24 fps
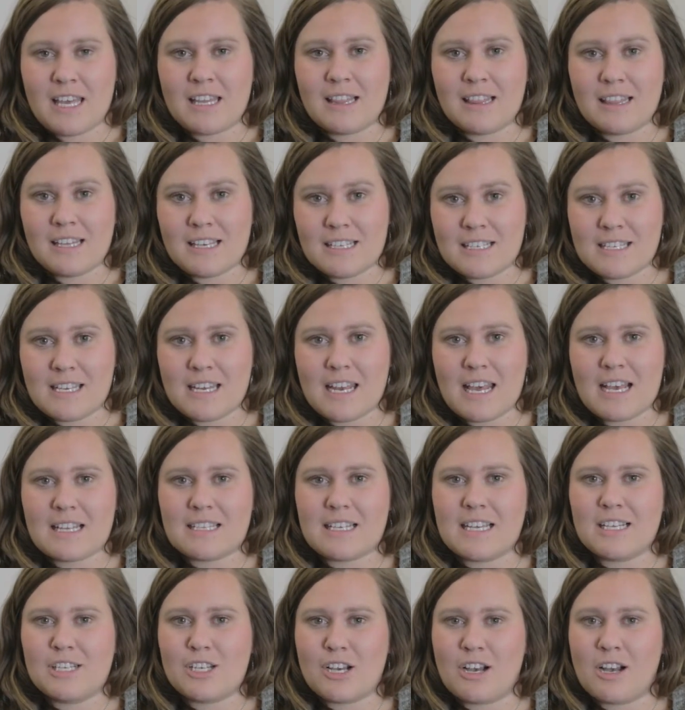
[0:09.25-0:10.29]
and listen
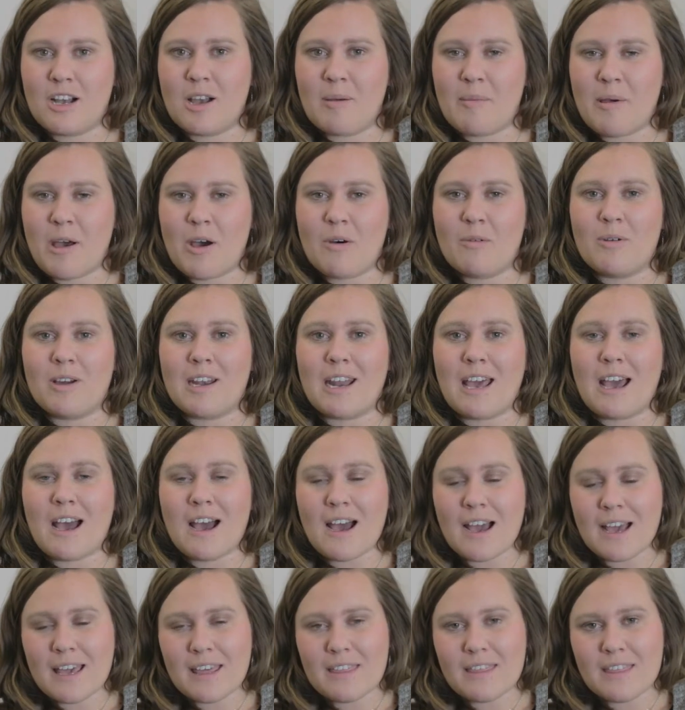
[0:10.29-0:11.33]
as I talk about what
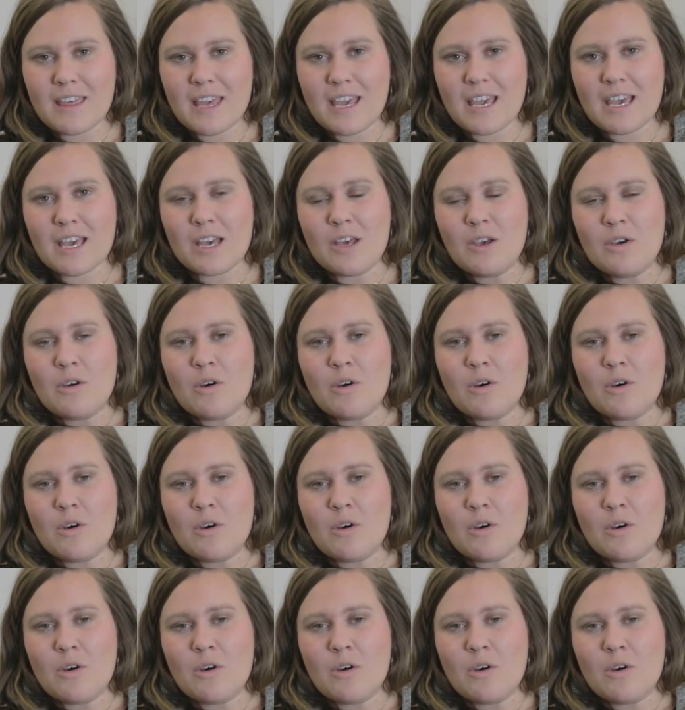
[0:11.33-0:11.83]
I think